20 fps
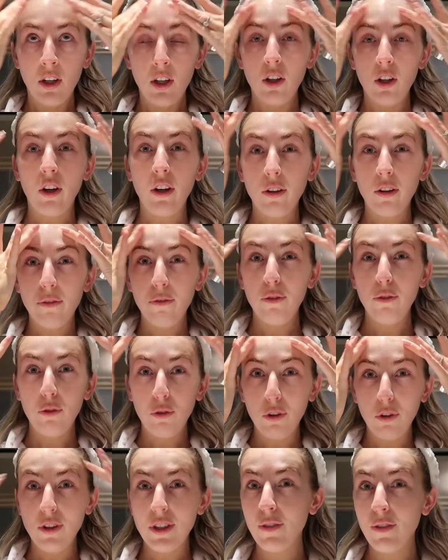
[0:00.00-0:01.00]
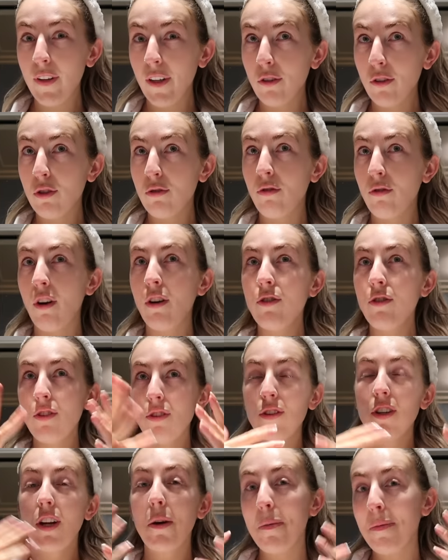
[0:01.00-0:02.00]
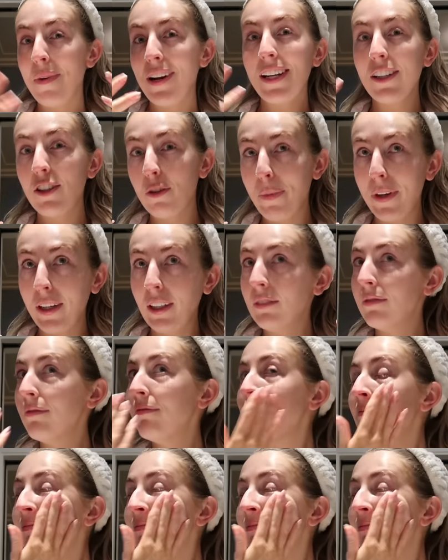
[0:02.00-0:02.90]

like flawless filter on just so I'm a little bit